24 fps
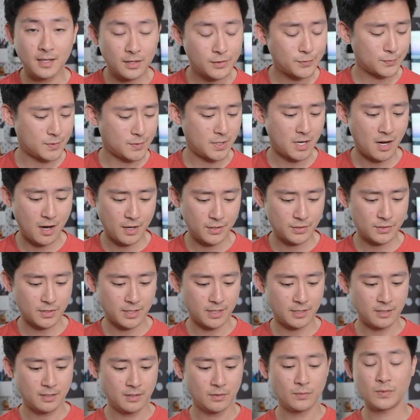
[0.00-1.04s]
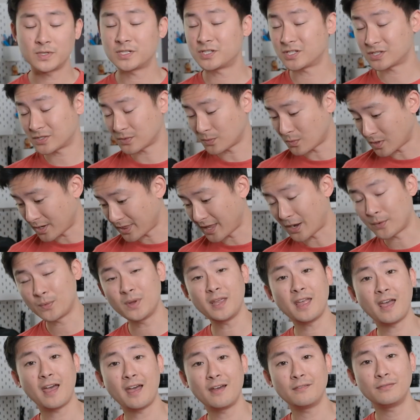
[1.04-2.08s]
E300, which is the one that we
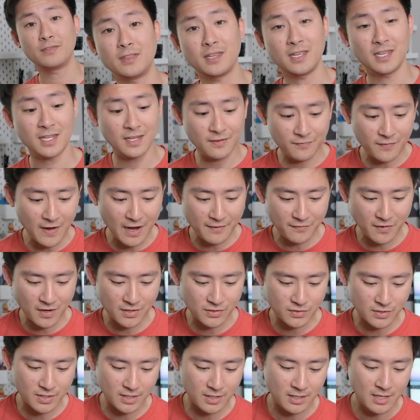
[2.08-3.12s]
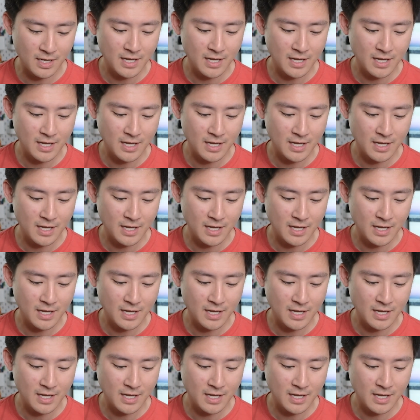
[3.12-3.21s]
have, the E500,